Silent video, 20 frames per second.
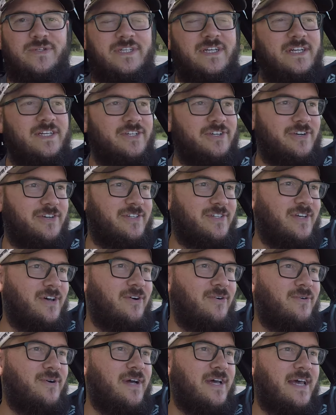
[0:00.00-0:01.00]
teacher,
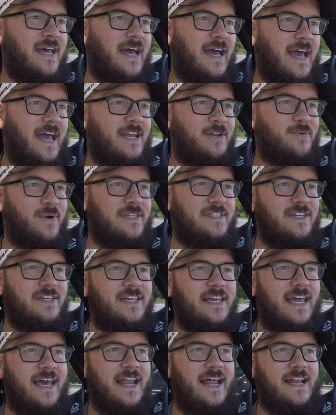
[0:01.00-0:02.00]
so I had to wait till
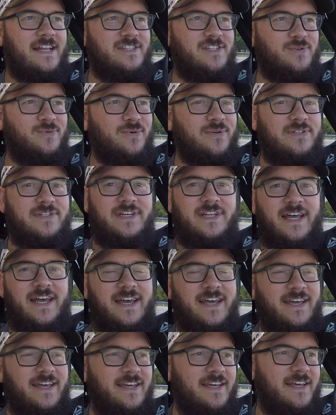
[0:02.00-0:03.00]
he got out of school
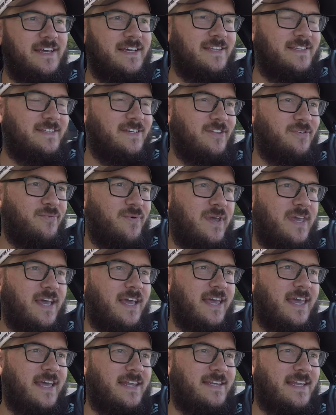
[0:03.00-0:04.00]
today so that we
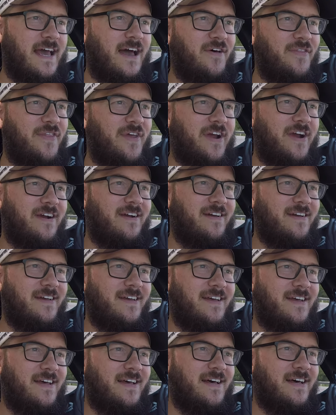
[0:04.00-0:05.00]
can get down there.
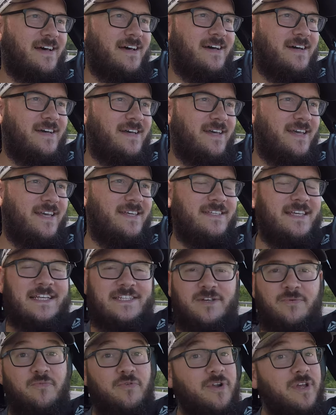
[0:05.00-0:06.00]
He's
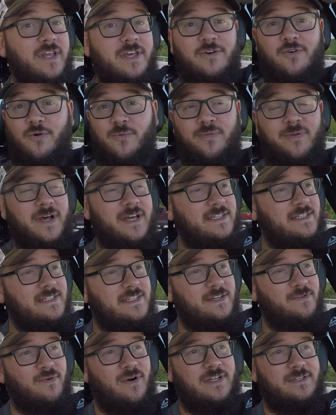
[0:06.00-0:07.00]
got some really cool places
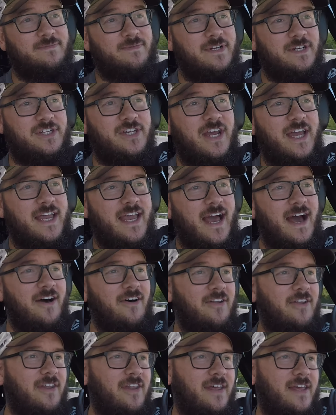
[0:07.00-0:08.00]
he wants me to check
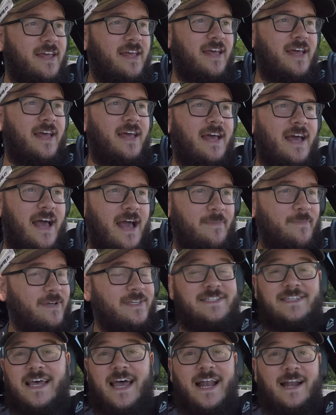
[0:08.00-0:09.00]
out. I'm
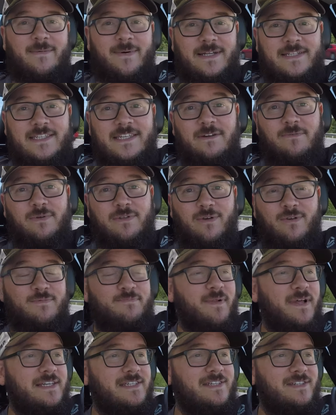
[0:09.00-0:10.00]
excited about seeing what those
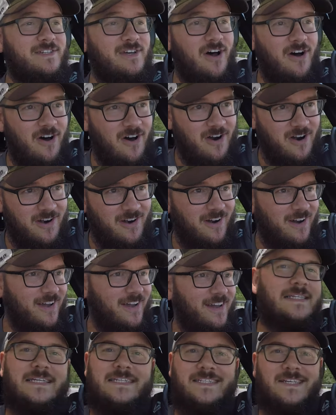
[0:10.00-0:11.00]
places are.
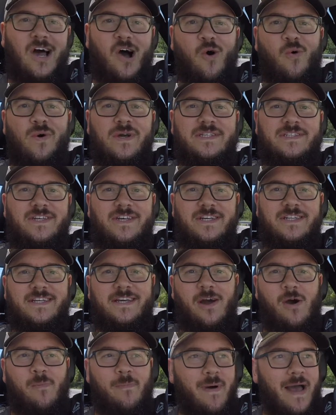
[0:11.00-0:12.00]
It's always good to
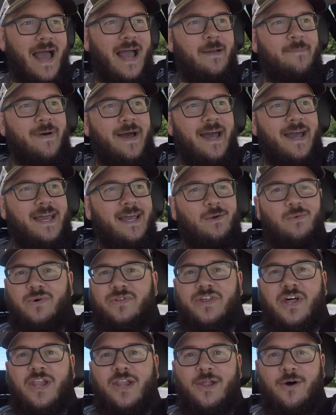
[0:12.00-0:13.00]
go backpacking
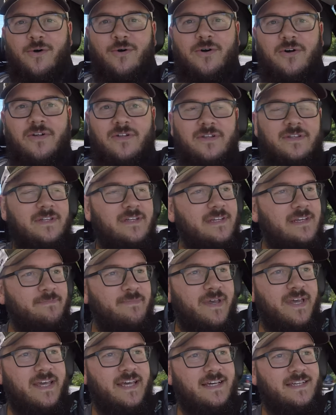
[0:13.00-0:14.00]
with a local
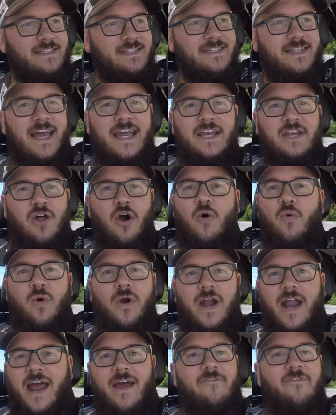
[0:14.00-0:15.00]
because they know
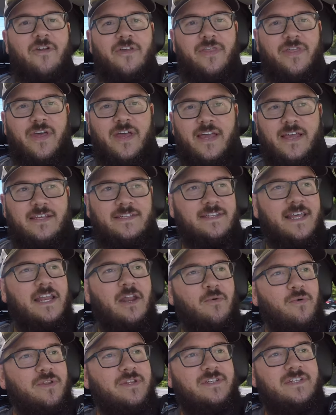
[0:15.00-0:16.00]
where everything is. They
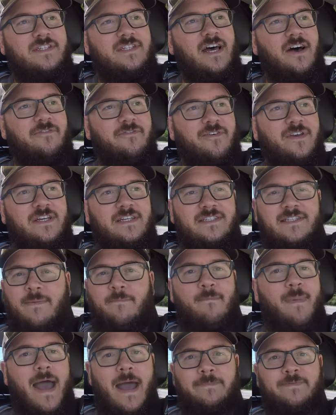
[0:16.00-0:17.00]
know where the stuff is that
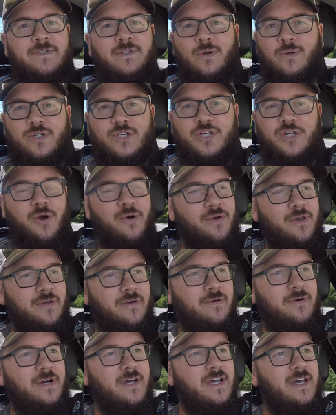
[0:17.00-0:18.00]
maps don't show
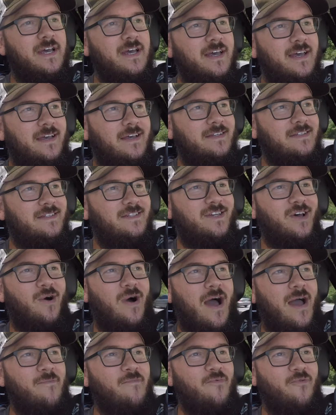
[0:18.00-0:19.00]
you. And so
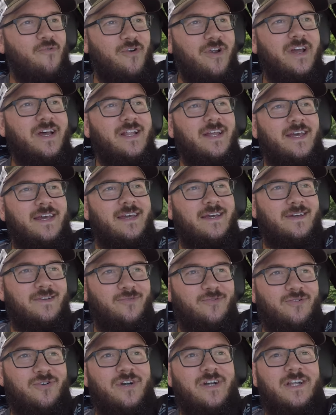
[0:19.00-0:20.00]
I'm really,
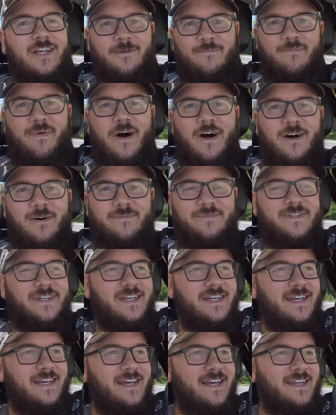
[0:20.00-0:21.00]
really pumped
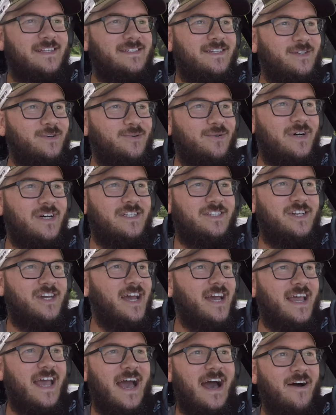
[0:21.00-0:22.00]
to uh,
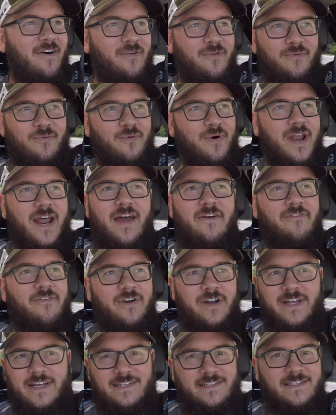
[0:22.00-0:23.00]
check out whatever
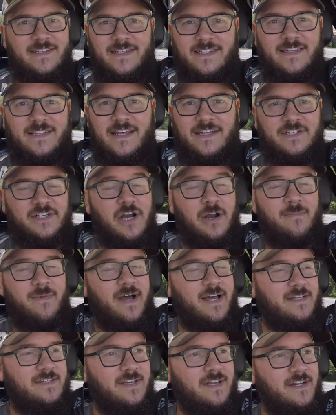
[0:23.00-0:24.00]
it is that, that
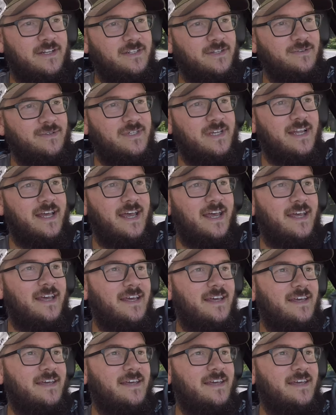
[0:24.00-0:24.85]
Jeremiah's gonna do today.